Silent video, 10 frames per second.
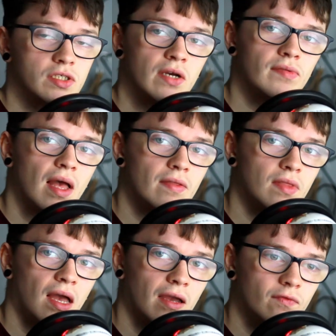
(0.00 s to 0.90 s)
So now that
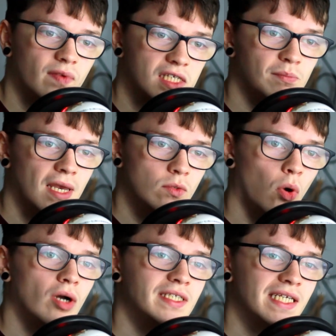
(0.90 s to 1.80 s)
I've explained
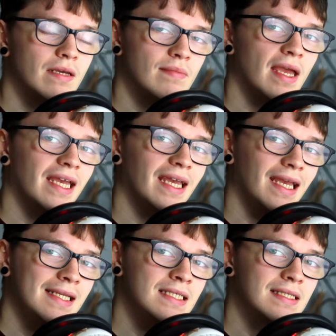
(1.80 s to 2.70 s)
what a TMA
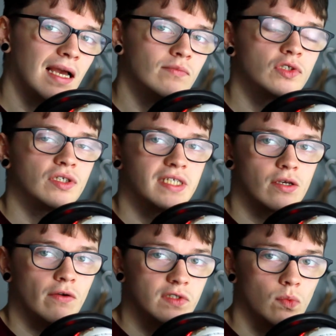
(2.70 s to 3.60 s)
is, I'm just going to take
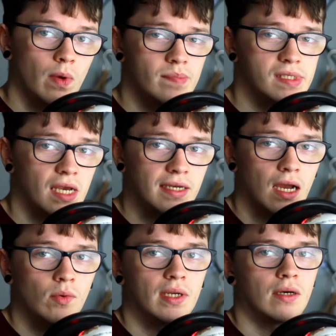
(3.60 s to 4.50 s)
you over to the website
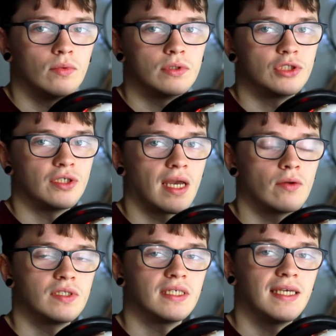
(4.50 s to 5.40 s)
now and I will show you how
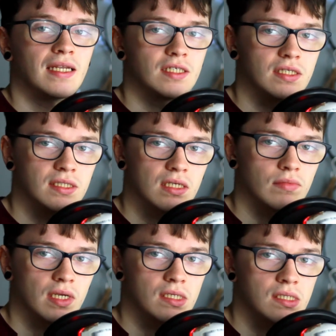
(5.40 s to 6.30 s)
to get to your
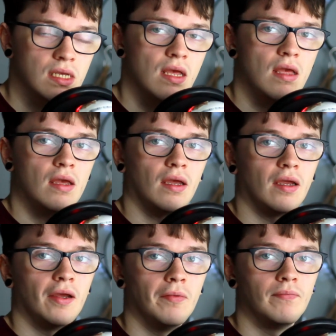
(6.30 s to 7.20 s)
TMAs.
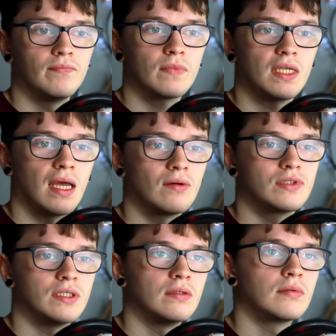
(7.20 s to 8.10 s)
I
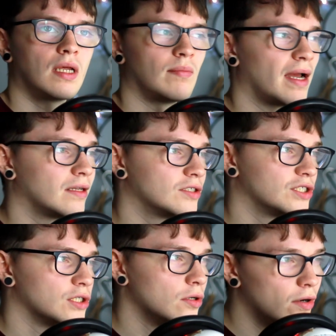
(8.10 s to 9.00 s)
might
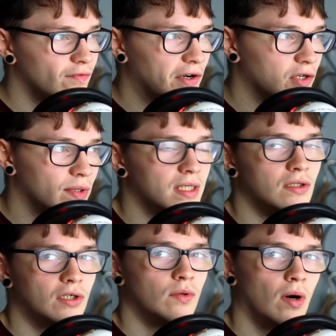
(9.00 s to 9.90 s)
show a very quick
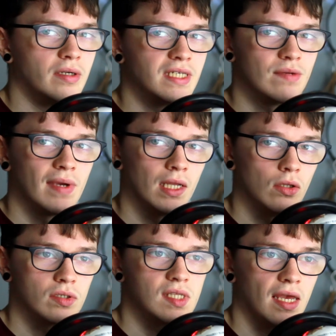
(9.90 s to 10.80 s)
look at what a TMA
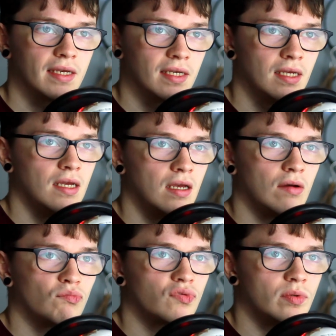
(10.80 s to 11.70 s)
looks like.
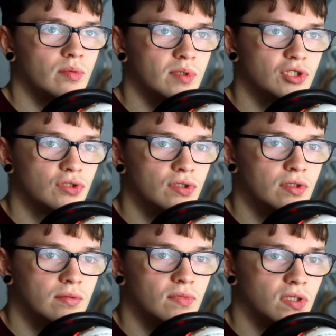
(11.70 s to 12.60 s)
Probably
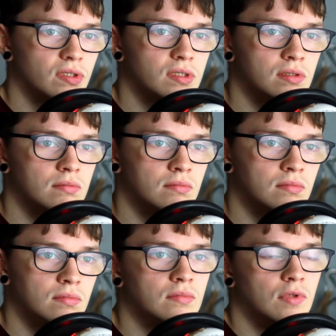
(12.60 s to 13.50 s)
shouldn't, because
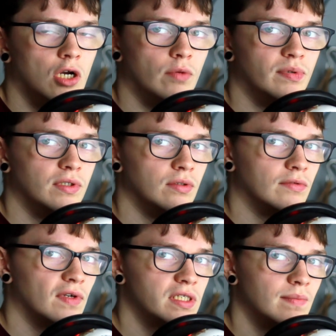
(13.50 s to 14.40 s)
Open
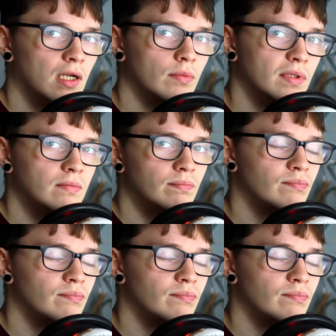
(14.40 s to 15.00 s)
University might not be